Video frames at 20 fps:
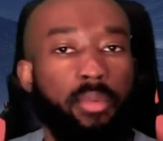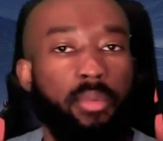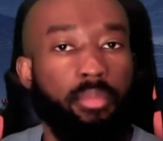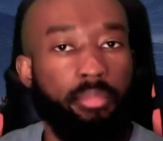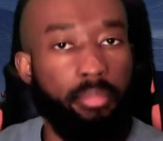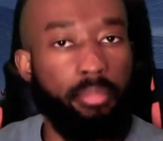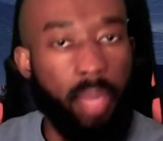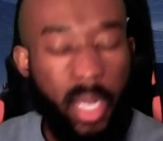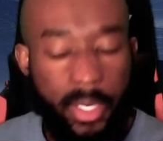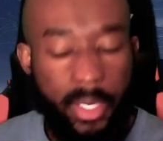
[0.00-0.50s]

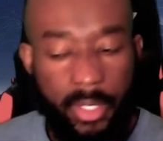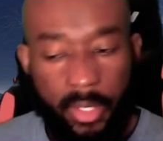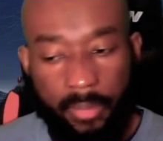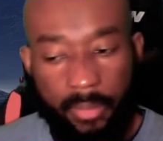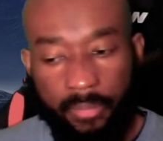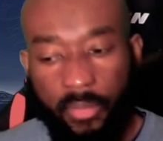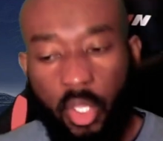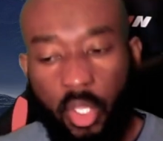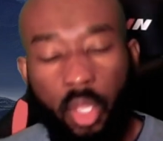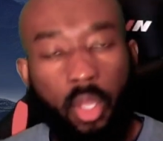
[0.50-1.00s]
body,
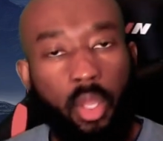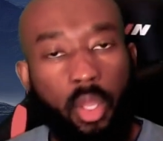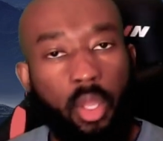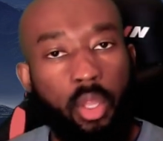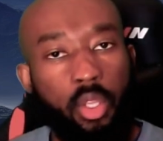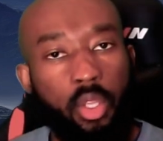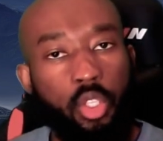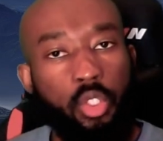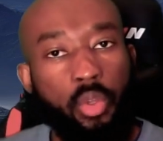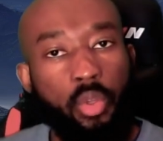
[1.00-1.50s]

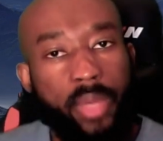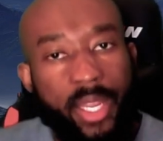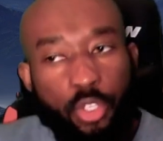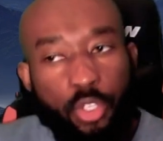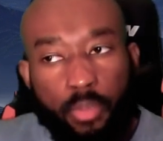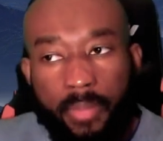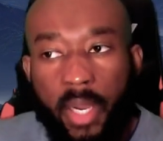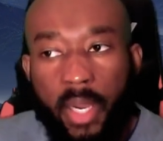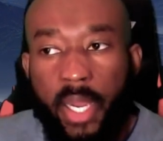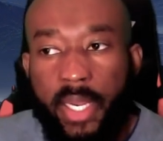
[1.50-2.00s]
so that the
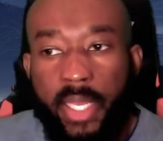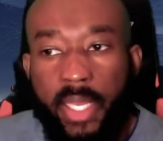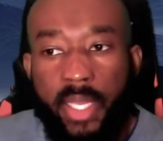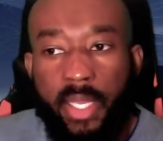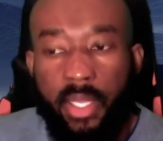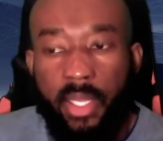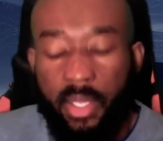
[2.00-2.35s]
body,